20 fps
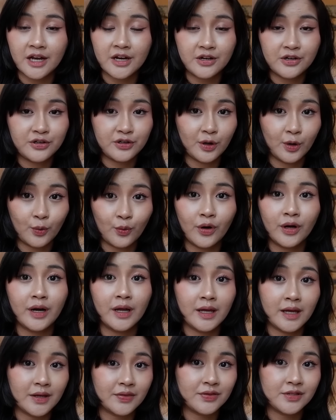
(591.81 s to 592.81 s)
I don't want
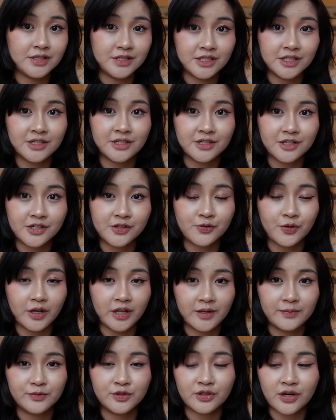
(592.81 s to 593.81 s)
to get the jitters
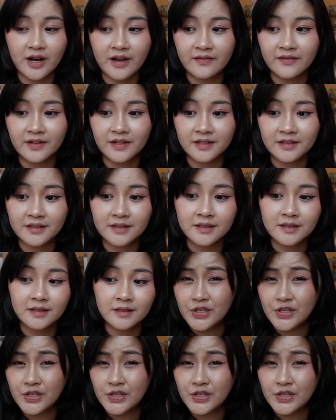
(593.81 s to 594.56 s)
while I'm driving.